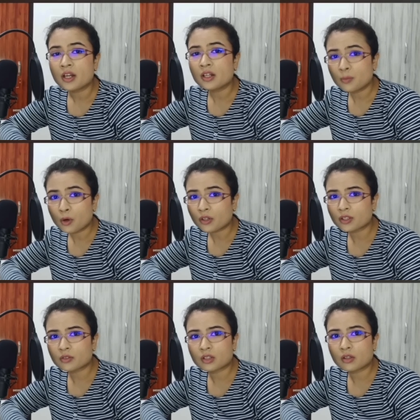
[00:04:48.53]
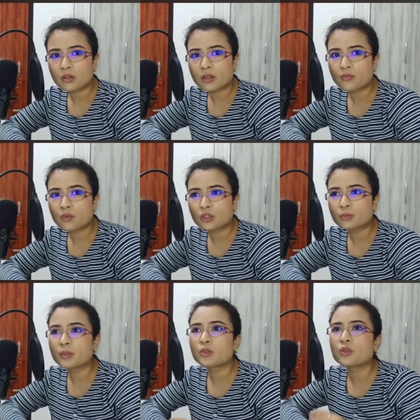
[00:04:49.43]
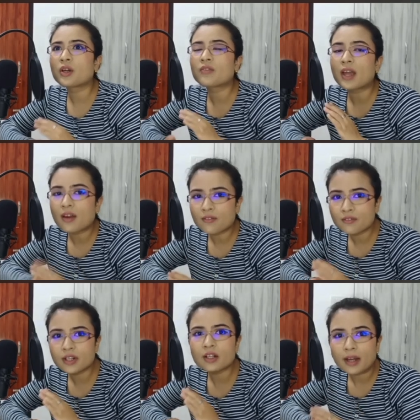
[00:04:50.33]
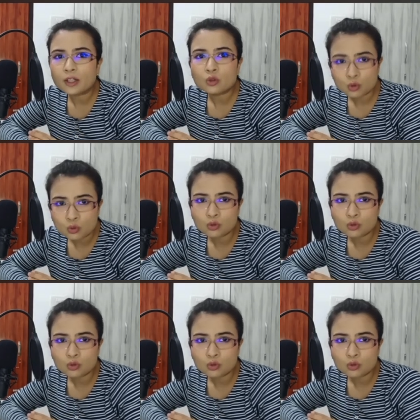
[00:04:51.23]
report it to the law enforcement. You have every right to do